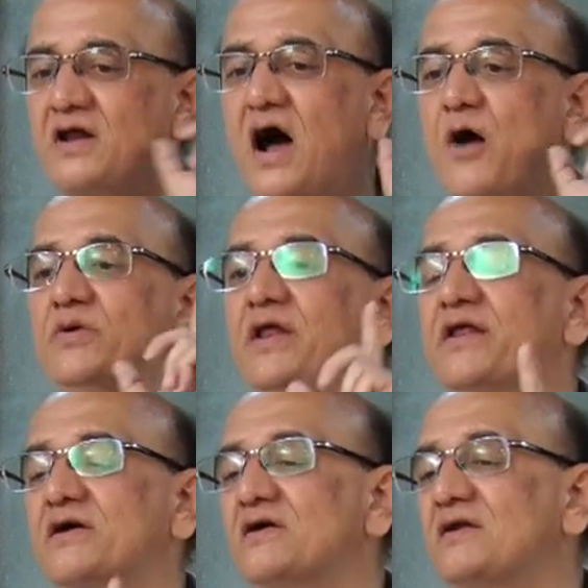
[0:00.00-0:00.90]
how will you
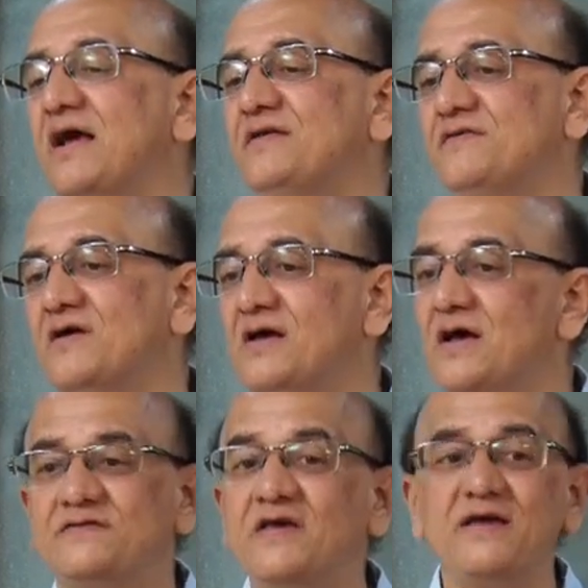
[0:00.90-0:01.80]
recognize?
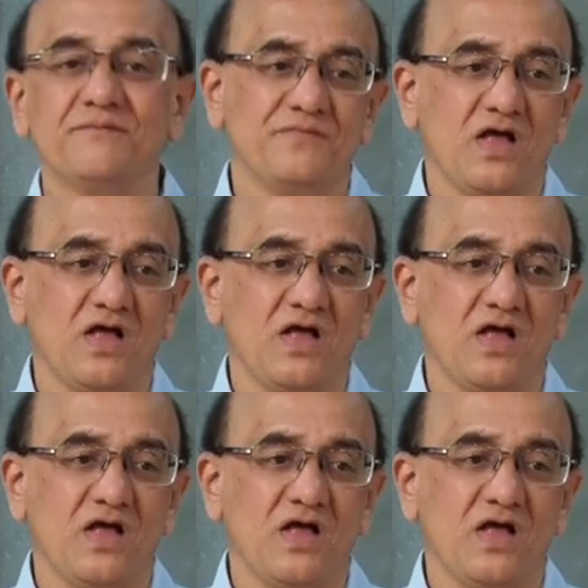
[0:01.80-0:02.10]
See,